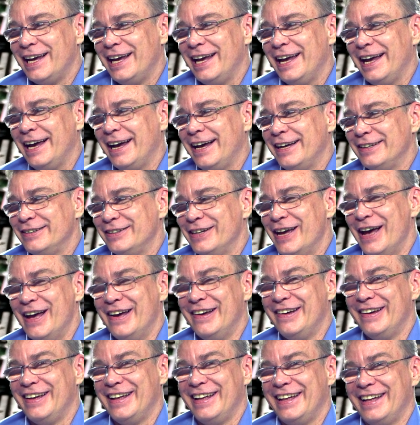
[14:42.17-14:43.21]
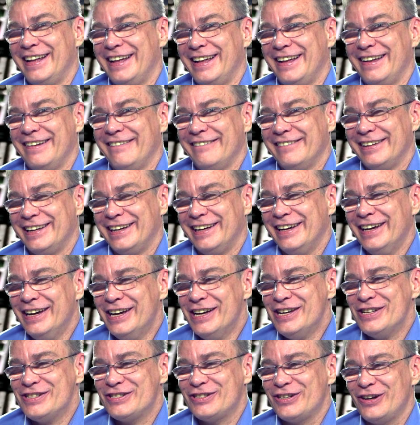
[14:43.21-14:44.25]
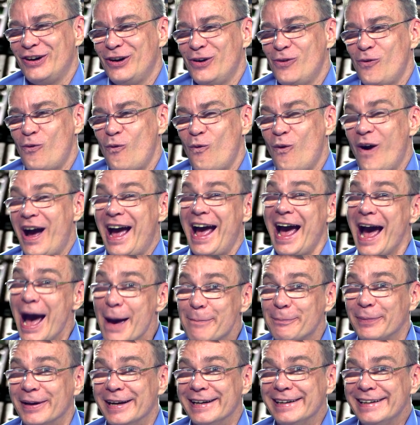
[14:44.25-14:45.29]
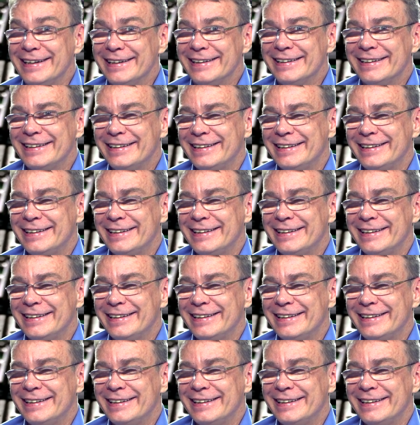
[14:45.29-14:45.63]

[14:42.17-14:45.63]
And so what happened